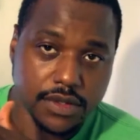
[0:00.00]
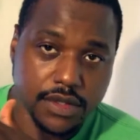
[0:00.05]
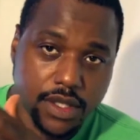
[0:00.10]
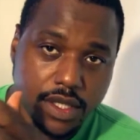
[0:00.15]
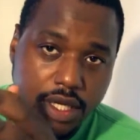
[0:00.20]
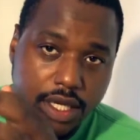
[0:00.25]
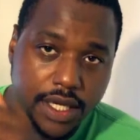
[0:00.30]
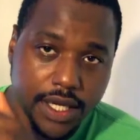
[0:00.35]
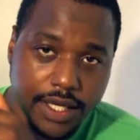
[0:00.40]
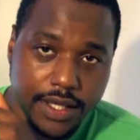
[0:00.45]

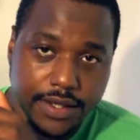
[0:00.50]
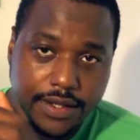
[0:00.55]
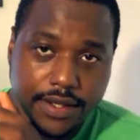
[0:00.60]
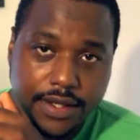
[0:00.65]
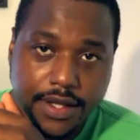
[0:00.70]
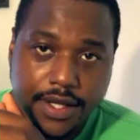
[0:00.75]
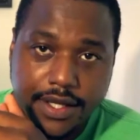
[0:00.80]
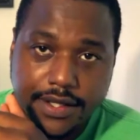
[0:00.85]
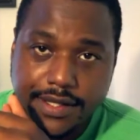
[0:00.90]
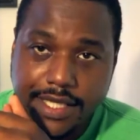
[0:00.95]
And
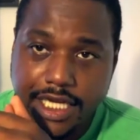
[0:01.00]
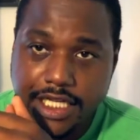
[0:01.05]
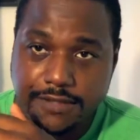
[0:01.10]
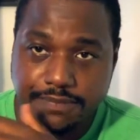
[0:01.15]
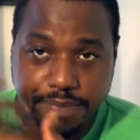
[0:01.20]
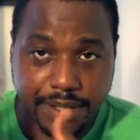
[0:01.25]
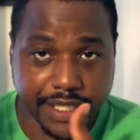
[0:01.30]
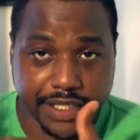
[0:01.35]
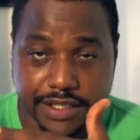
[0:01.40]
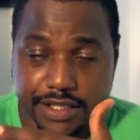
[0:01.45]
that's
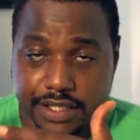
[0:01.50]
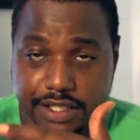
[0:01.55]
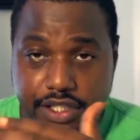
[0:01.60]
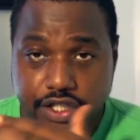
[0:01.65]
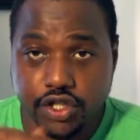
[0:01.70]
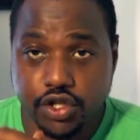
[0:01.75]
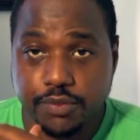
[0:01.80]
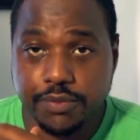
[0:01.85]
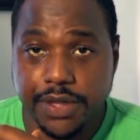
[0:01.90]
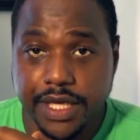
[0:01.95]
basically
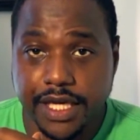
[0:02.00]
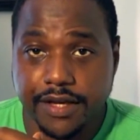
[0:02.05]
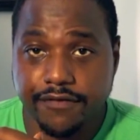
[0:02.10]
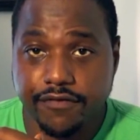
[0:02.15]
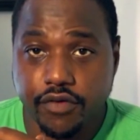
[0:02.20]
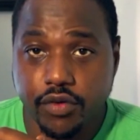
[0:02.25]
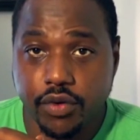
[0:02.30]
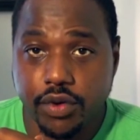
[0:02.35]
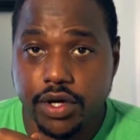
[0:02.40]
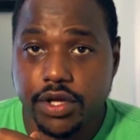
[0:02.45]
you being
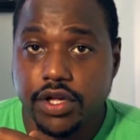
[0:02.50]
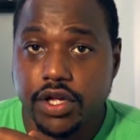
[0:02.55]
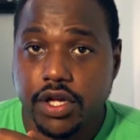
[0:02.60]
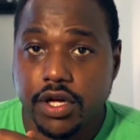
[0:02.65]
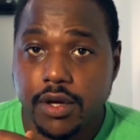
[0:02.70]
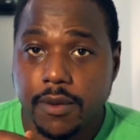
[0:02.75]
void.